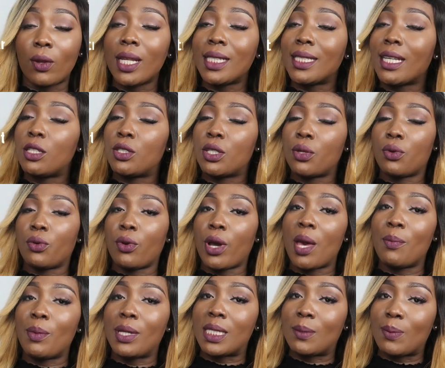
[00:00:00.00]
let's get to the
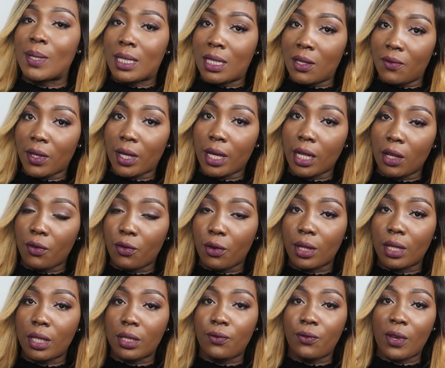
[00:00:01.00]
requirements specifically for
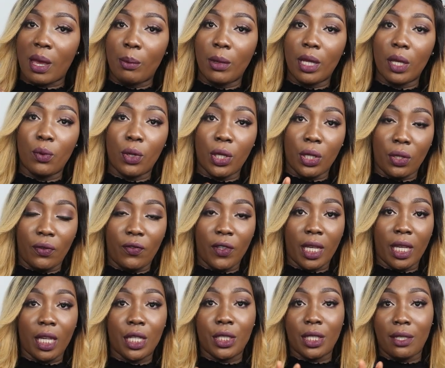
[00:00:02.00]
the family
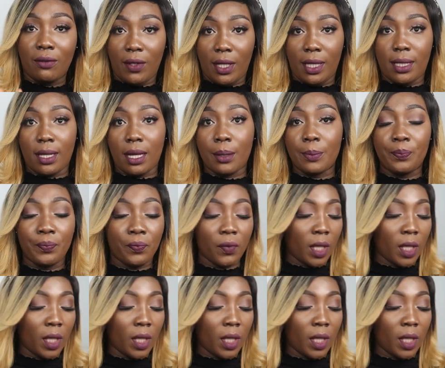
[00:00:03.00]
reunification visa.